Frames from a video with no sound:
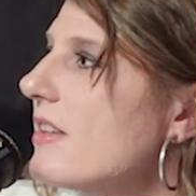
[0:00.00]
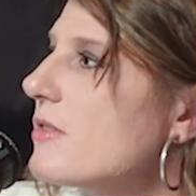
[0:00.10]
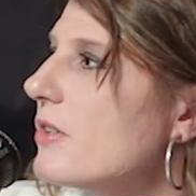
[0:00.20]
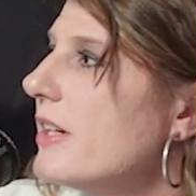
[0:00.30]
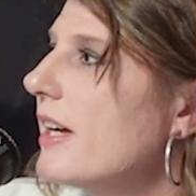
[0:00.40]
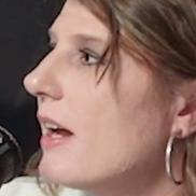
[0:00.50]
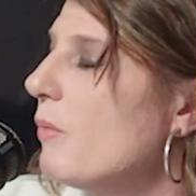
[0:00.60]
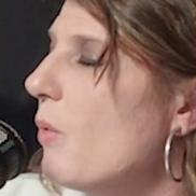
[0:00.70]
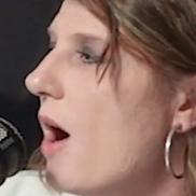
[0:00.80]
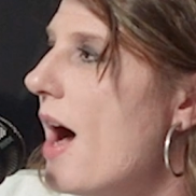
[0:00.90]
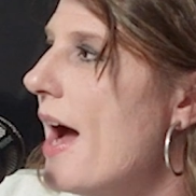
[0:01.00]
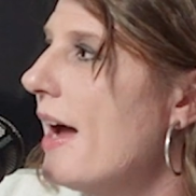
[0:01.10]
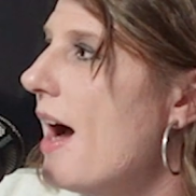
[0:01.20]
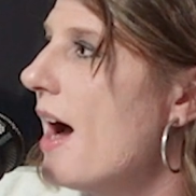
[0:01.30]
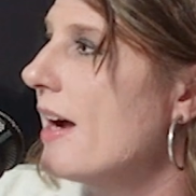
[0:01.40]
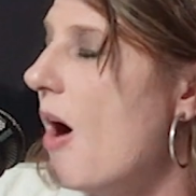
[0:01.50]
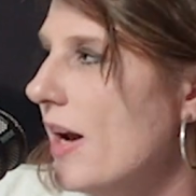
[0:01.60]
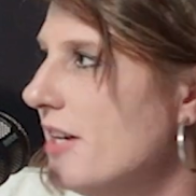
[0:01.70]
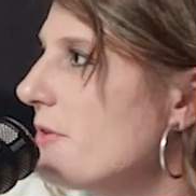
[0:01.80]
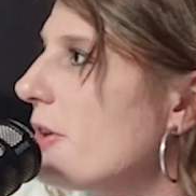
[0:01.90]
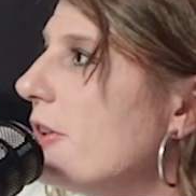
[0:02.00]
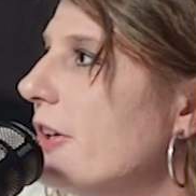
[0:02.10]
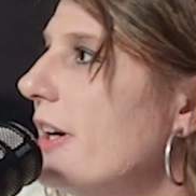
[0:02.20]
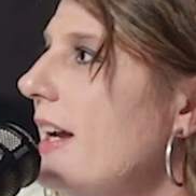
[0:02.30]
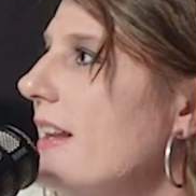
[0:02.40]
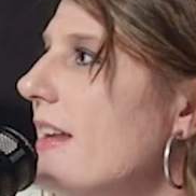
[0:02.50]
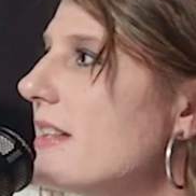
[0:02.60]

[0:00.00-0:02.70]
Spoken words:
That's really kind of why I got into recruiting.